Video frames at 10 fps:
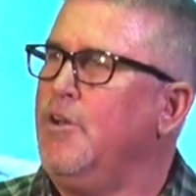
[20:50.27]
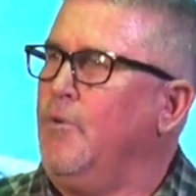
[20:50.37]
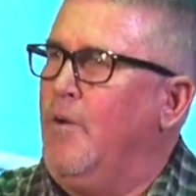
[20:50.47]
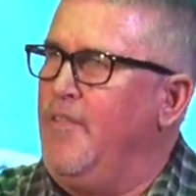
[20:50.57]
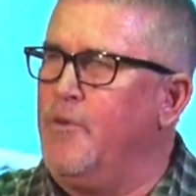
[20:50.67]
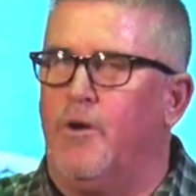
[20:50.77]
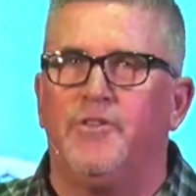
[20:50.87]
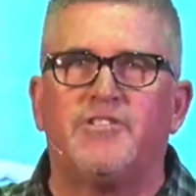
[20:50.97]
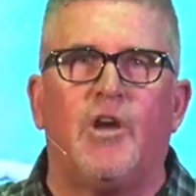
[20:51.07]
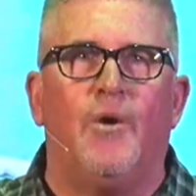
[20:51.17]
What in the world
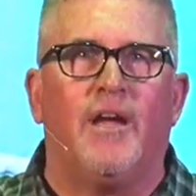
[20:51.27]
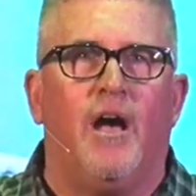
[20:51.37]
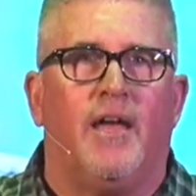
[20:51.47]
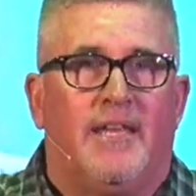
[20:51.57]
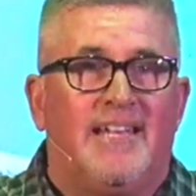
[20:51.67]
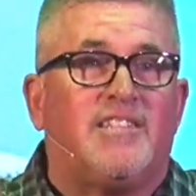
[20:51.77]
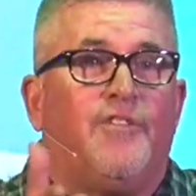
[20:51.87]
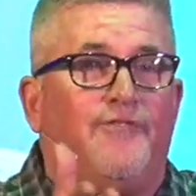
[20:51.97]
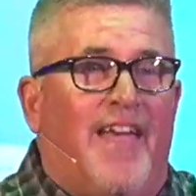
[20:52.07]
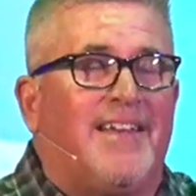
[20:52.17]
is going on? It's the
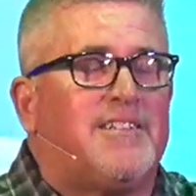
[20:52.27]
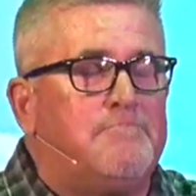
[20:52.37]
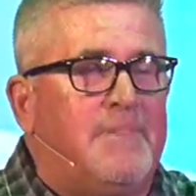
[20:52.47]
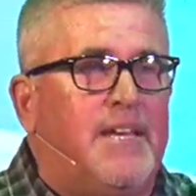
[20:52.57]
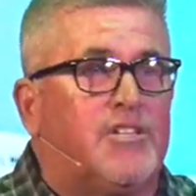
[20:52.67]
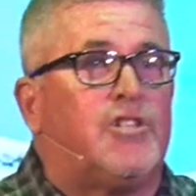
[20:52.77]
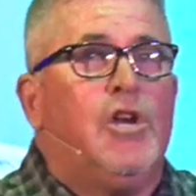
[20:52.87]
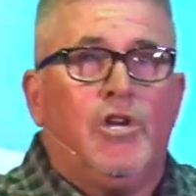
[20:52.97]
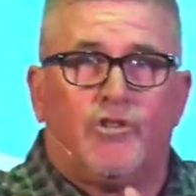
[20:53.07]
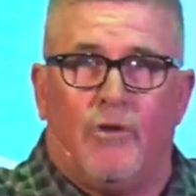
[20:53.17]
phantom menace
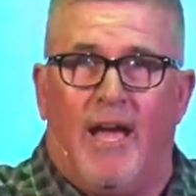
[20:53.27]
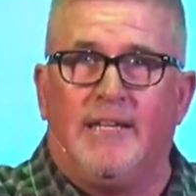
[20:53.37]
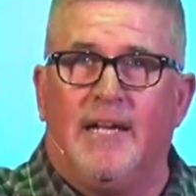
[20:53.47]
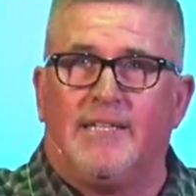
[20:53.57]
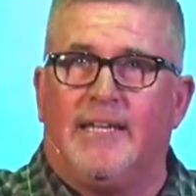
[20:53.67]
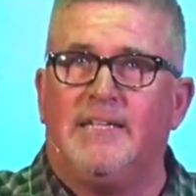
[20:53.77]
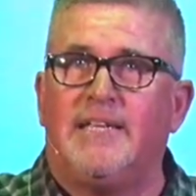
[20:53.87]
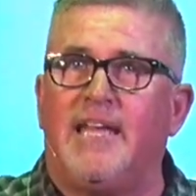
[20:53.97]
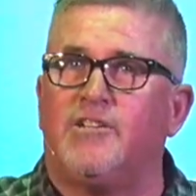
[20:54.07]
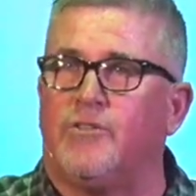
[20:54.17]
trying not to get his
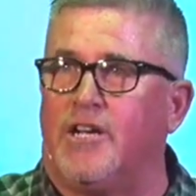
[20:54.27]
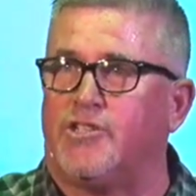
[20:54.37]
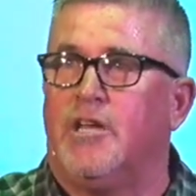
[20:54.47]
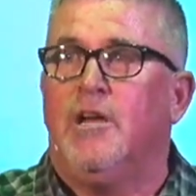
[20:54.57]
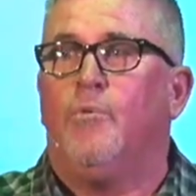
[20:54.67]
head crushed.